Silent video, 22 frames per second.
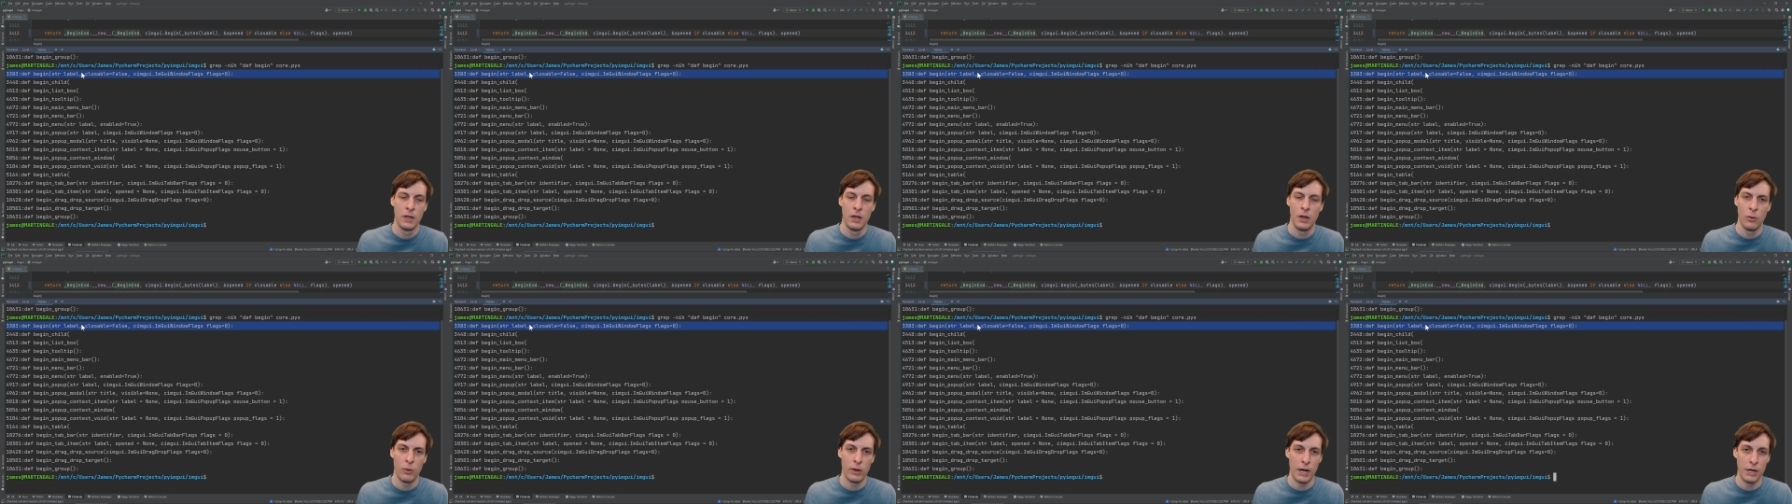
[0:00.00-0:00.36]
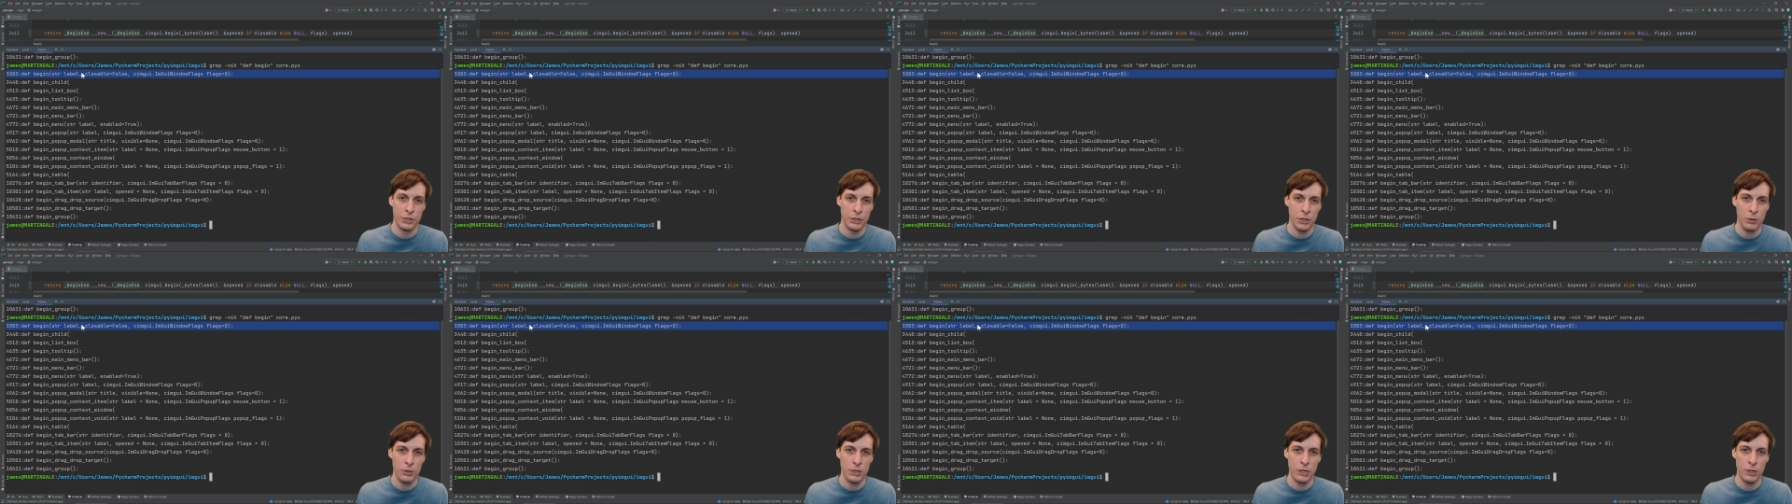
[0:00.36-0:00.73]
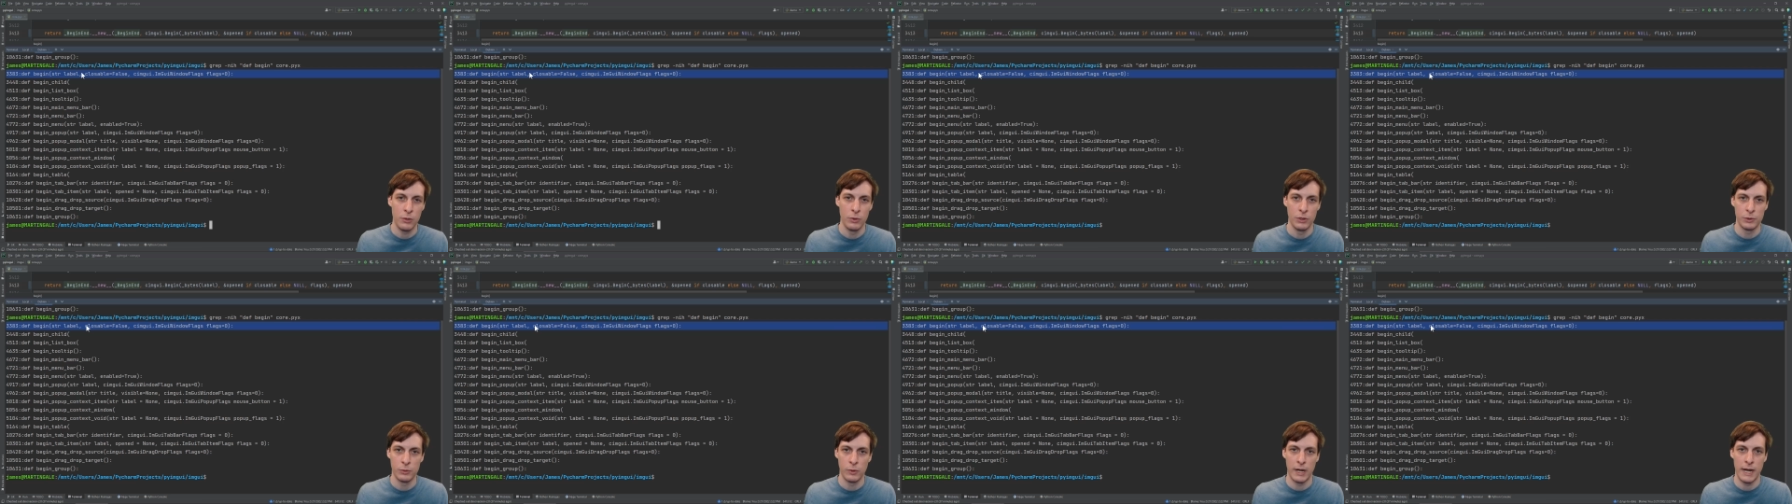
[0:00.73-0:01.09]
What I showed you
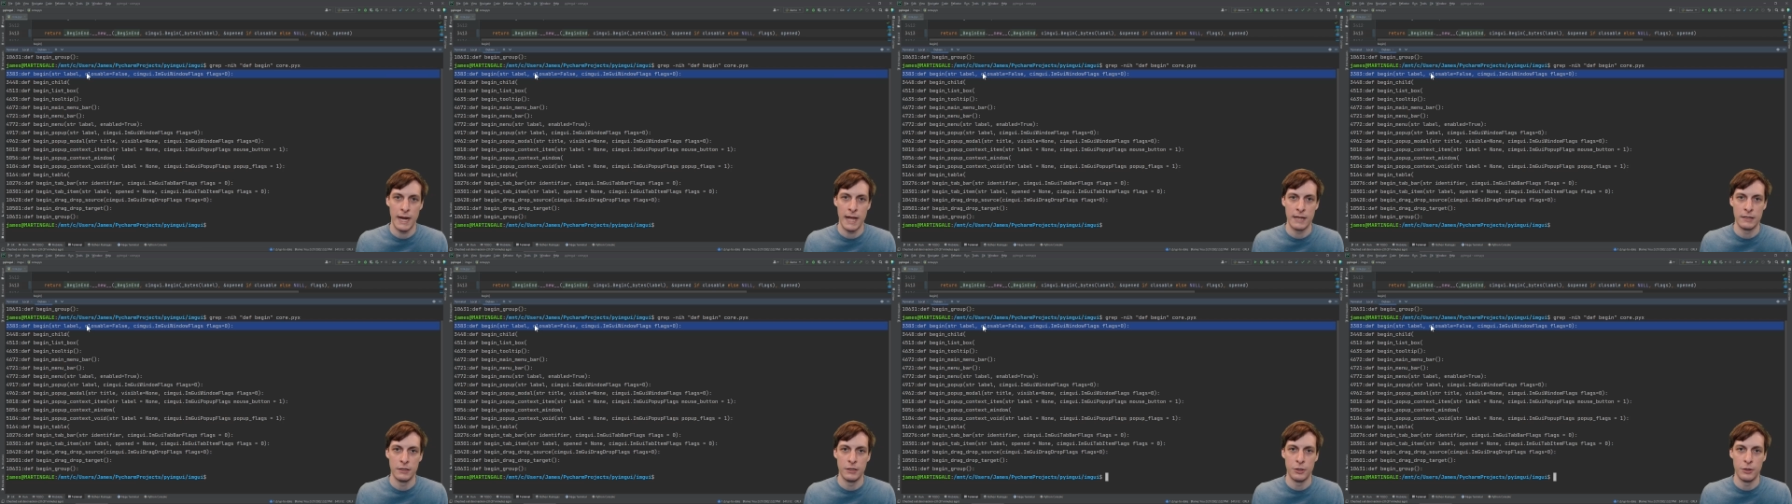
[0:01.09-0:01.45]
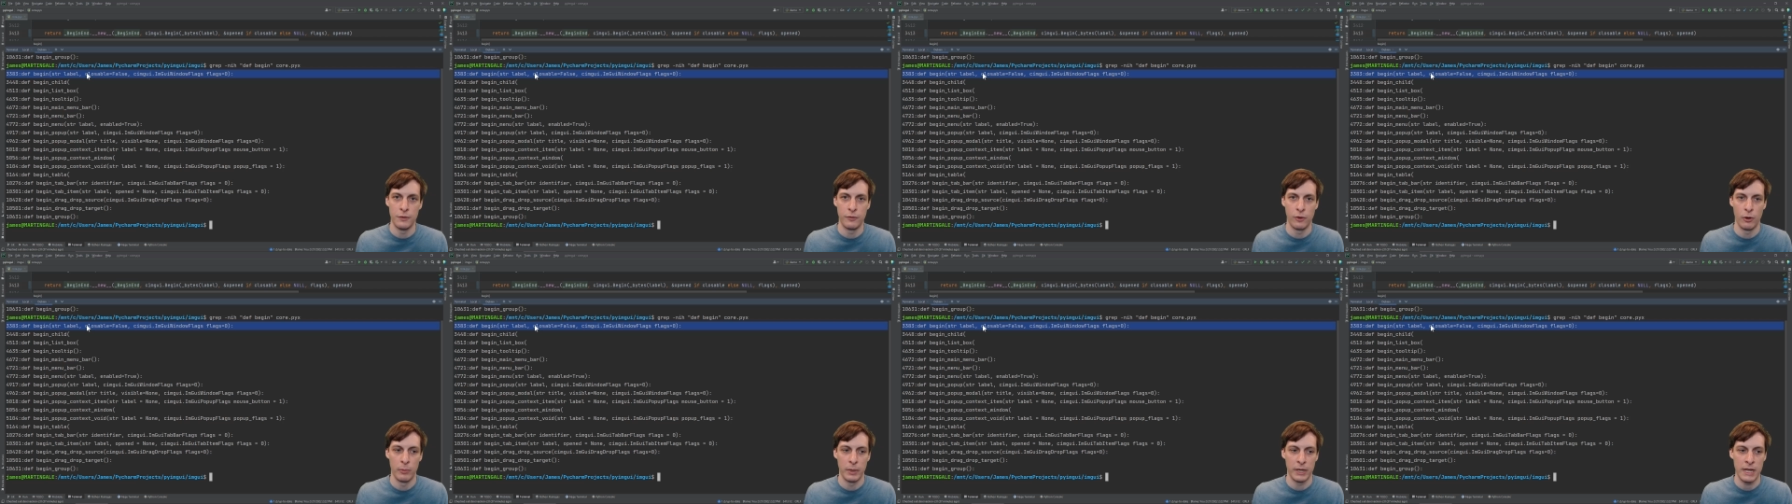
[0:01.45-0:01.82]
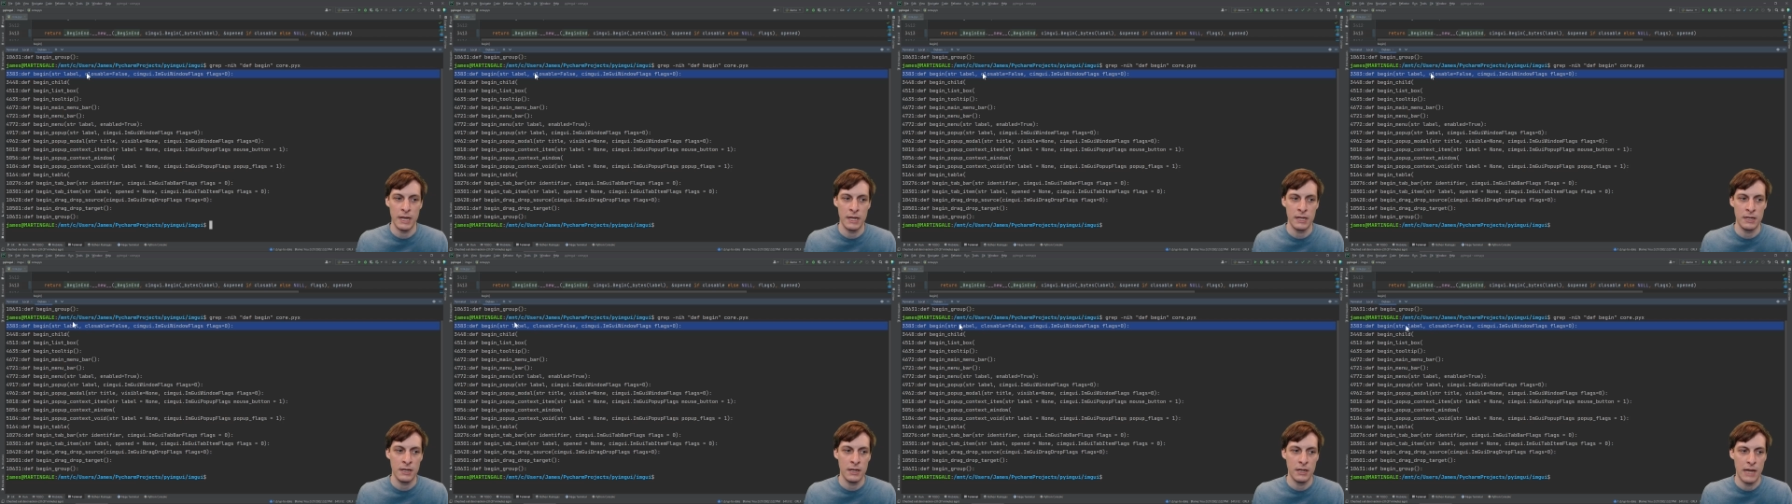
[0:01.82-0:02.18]
was what I had to do for
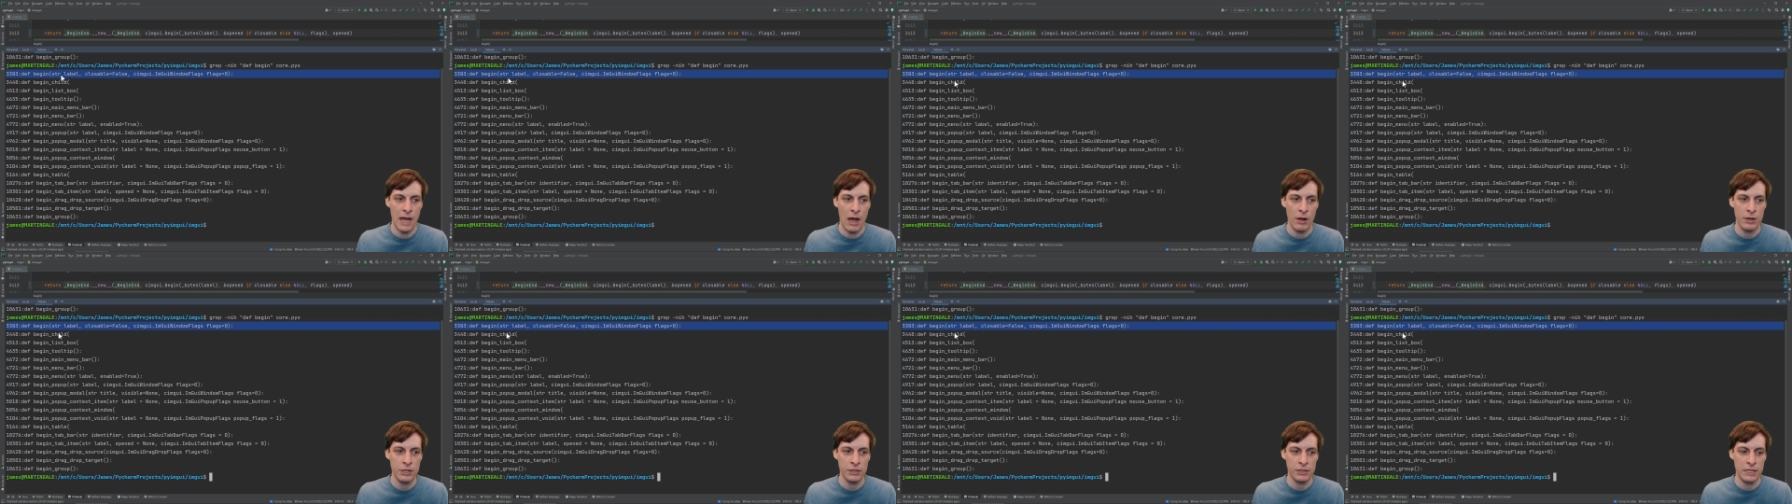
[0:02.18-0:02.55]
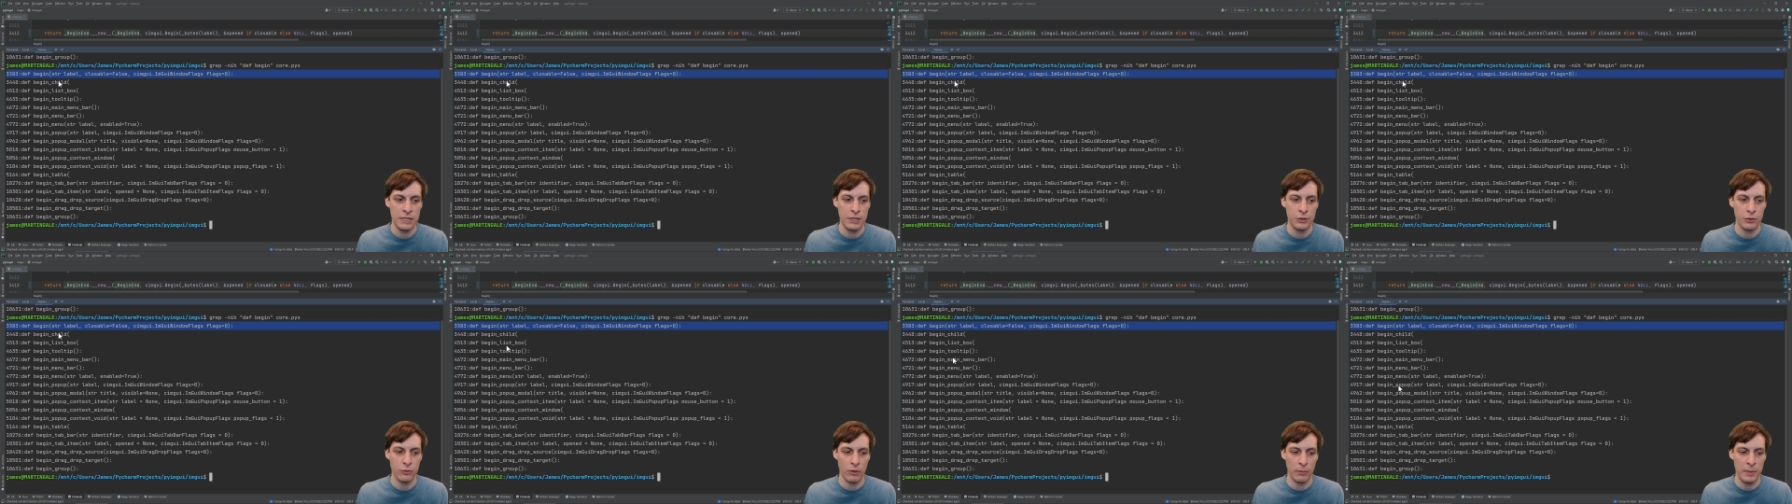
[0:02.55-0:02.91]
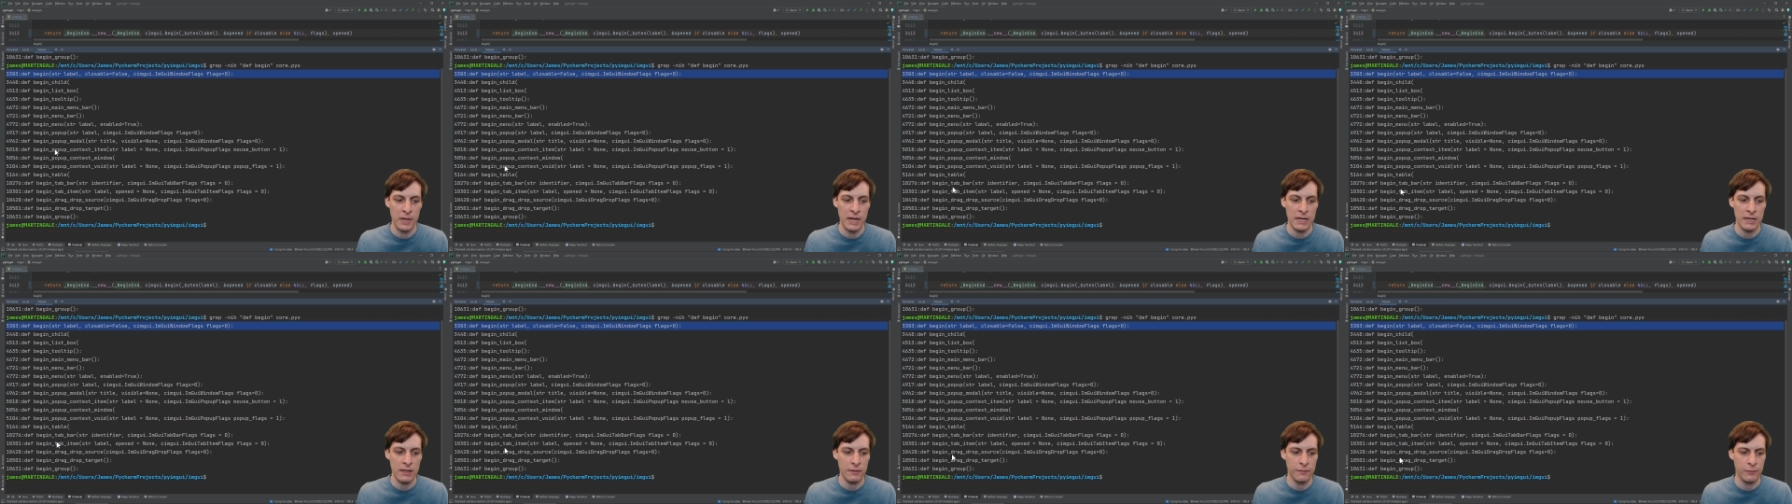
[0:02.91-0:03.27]
begin, now I just need to
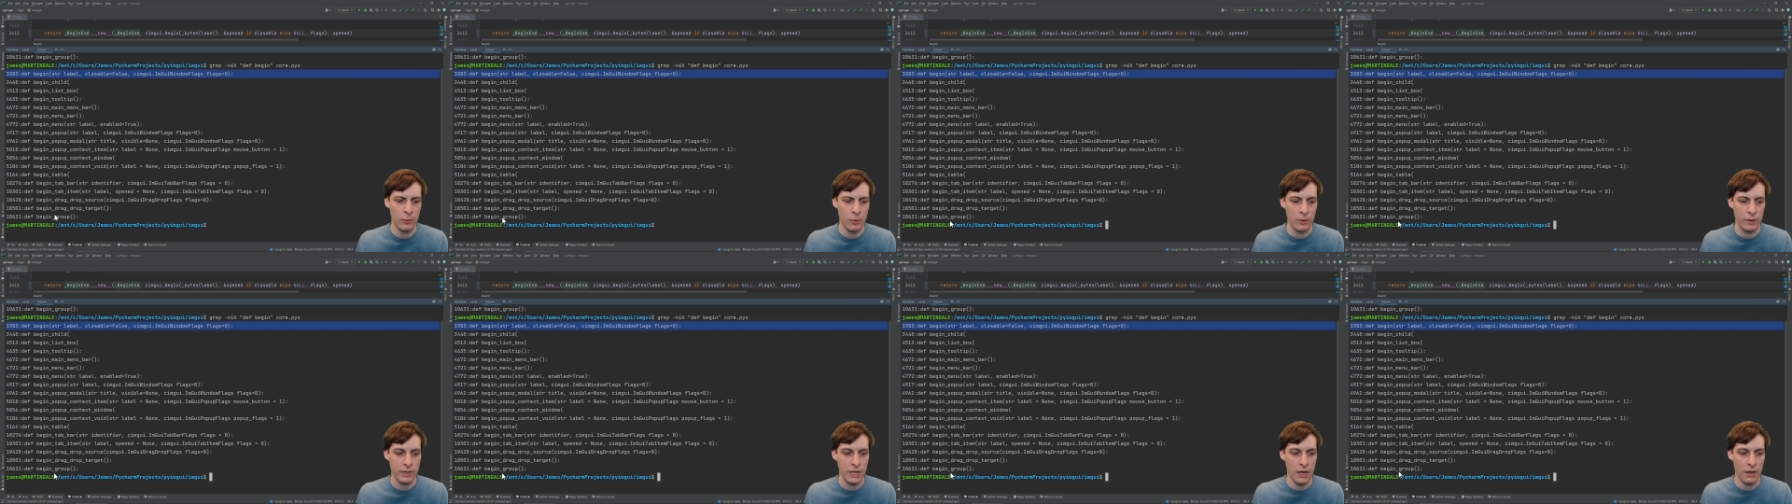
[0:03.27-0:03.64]
repeat it for the